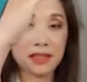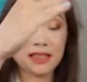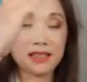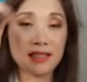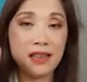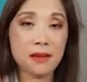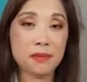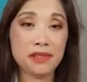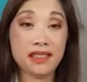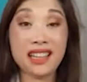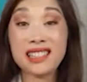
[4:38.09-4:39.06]
this step.
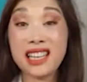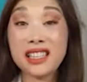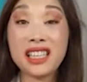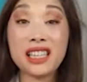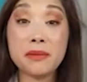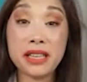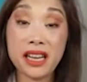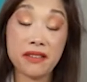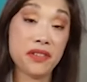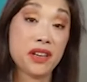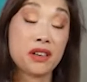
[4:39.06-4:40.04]
That's how you eliminate
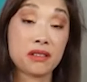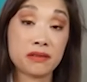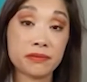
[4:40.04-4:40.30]
fear.